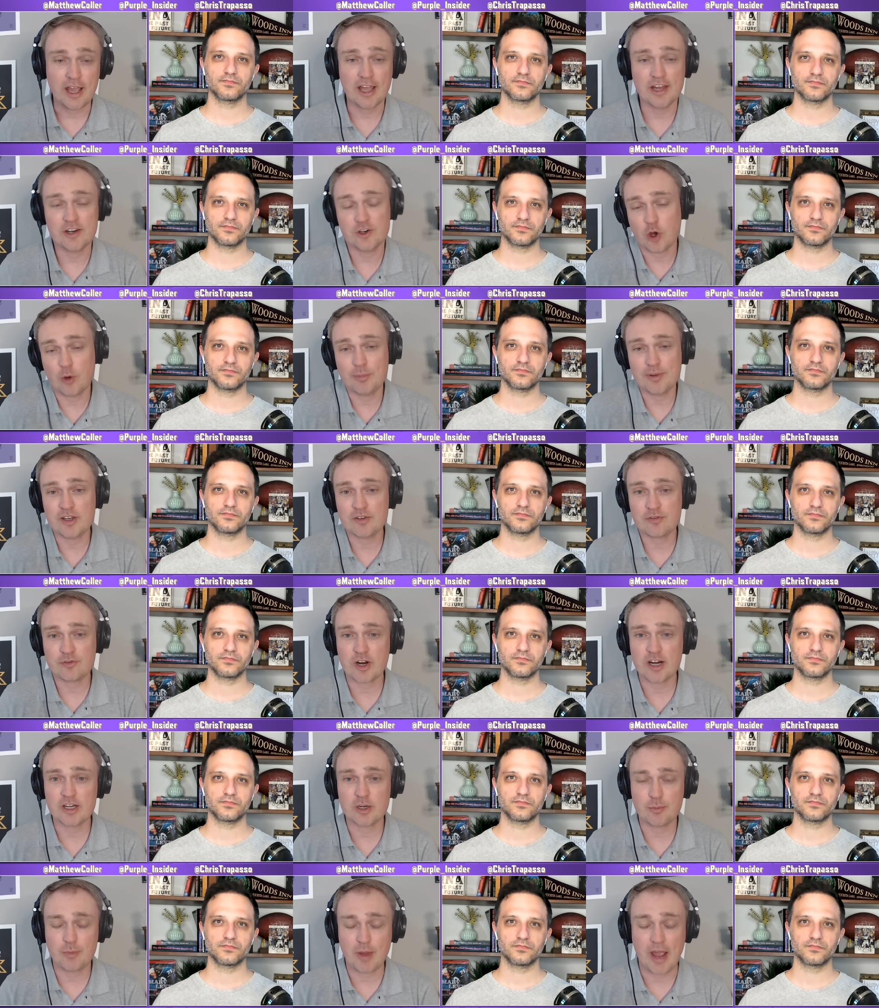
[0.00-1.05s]
Speaker 1: And don't be
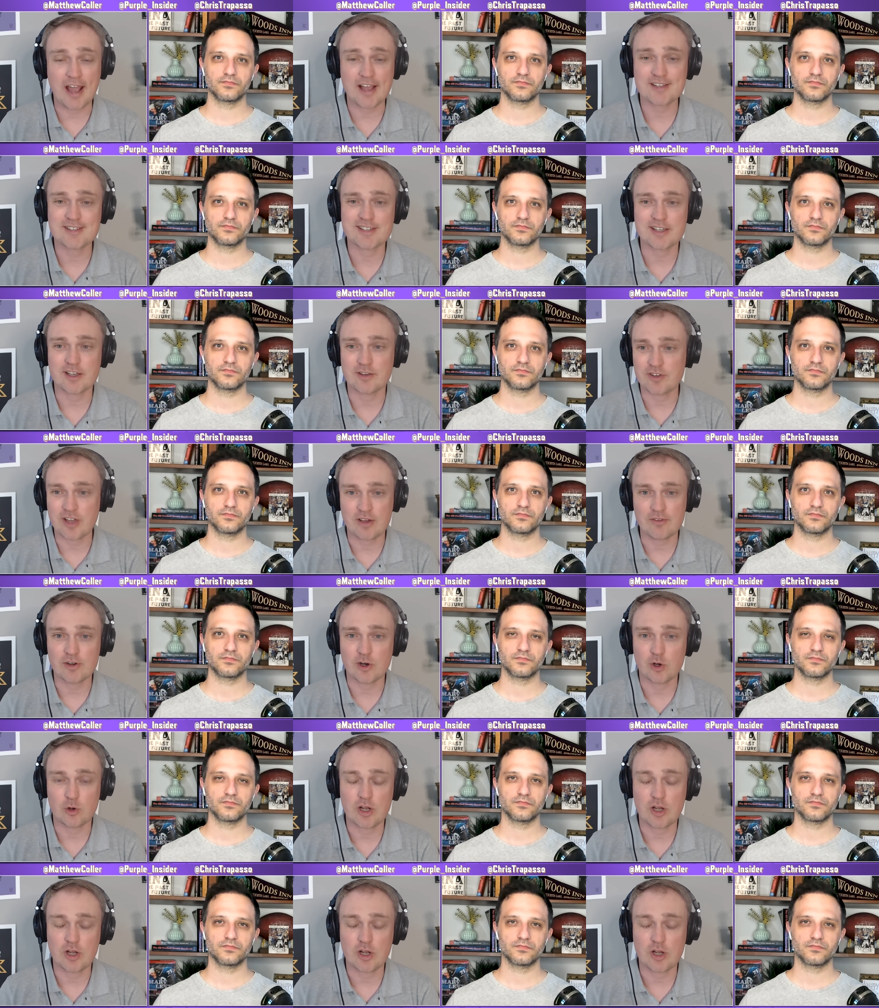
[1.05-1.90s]
afraid to pass if Kevin